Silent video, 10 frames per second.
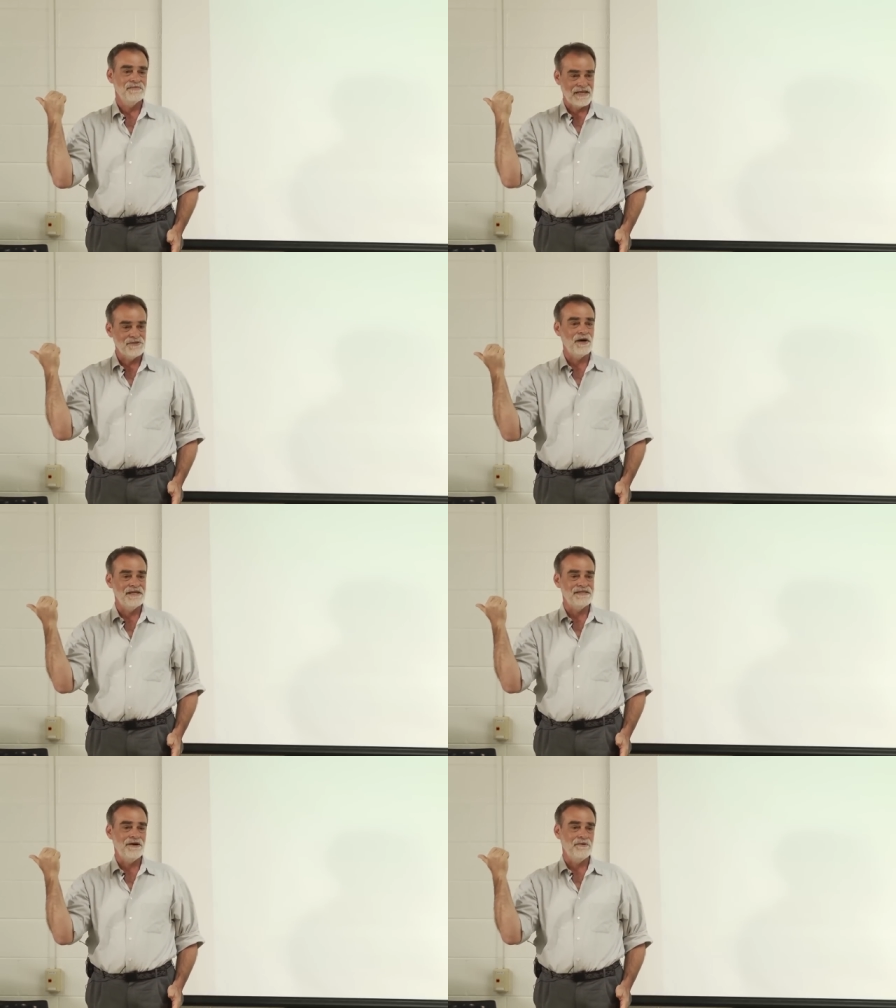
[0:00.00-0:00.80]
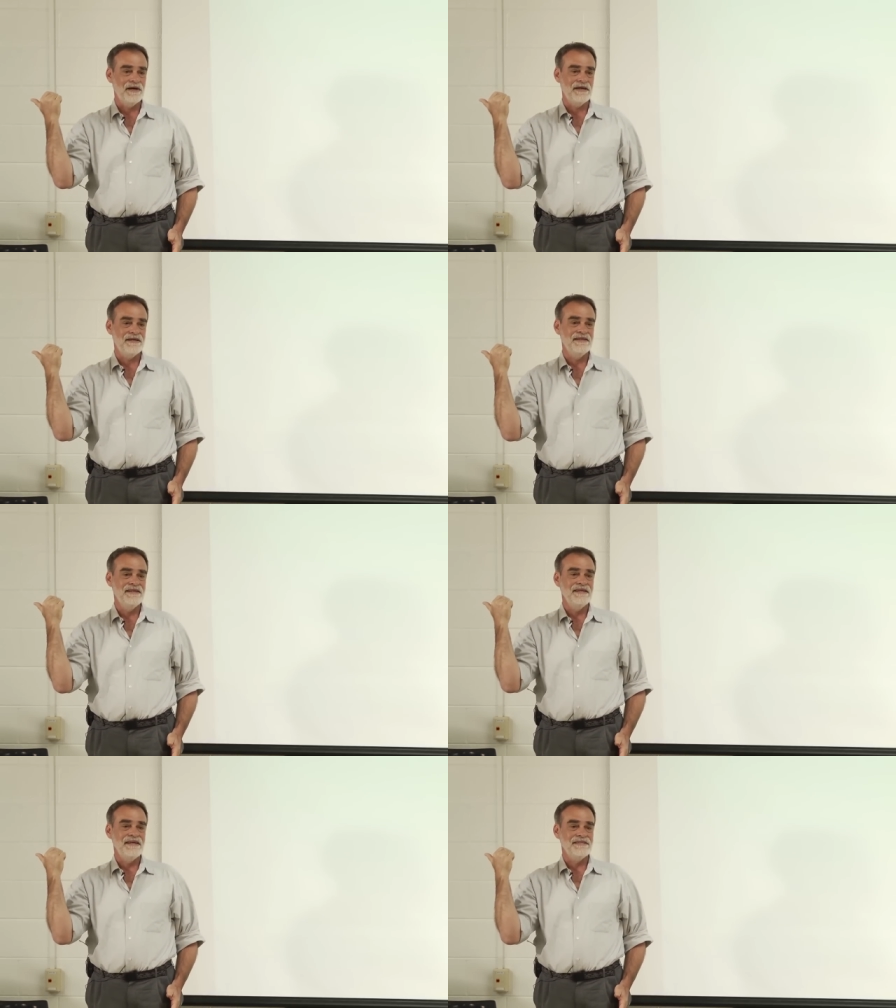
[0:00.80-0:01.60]
That's why it's that way.
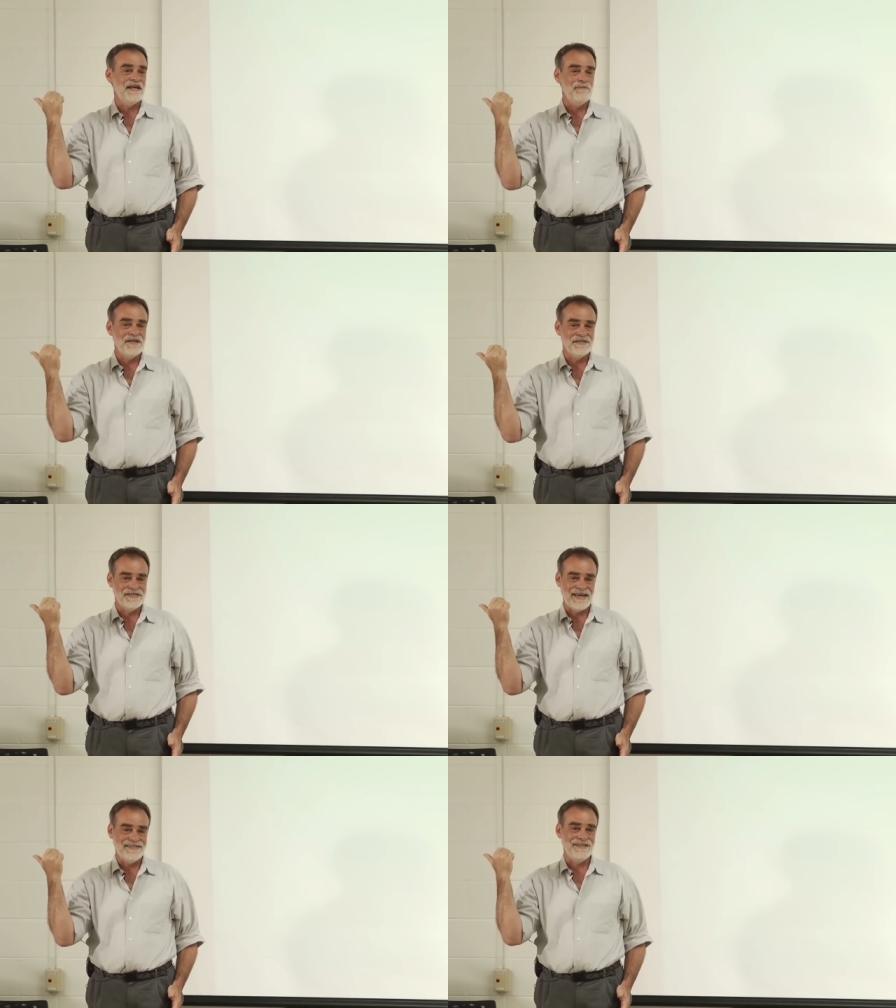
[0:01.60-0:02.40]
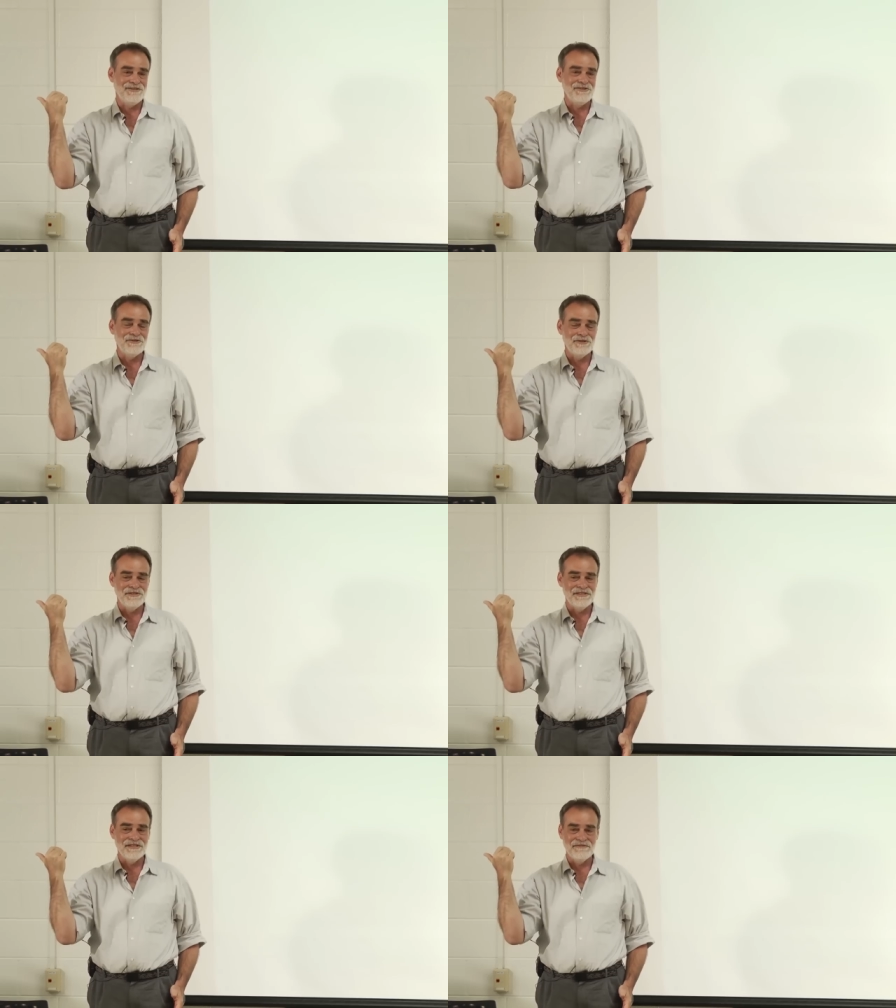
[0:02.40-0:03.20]
It's not because gas station
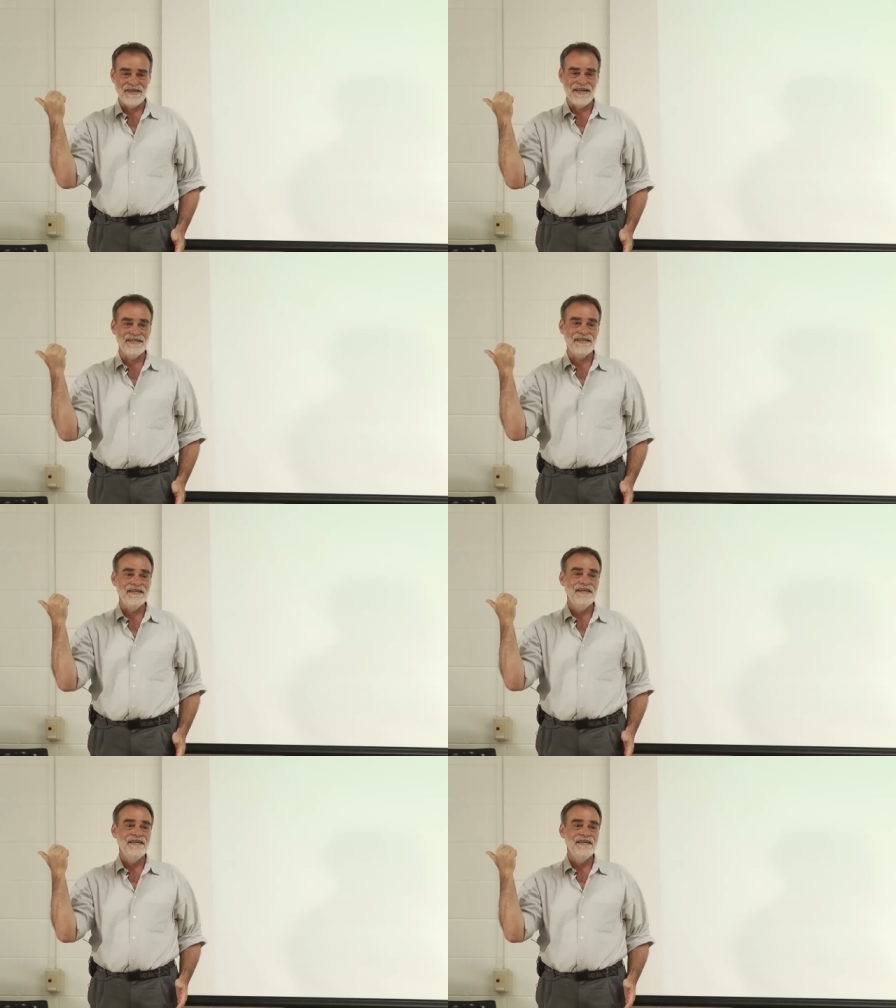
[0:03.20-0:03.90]
stores just love candy.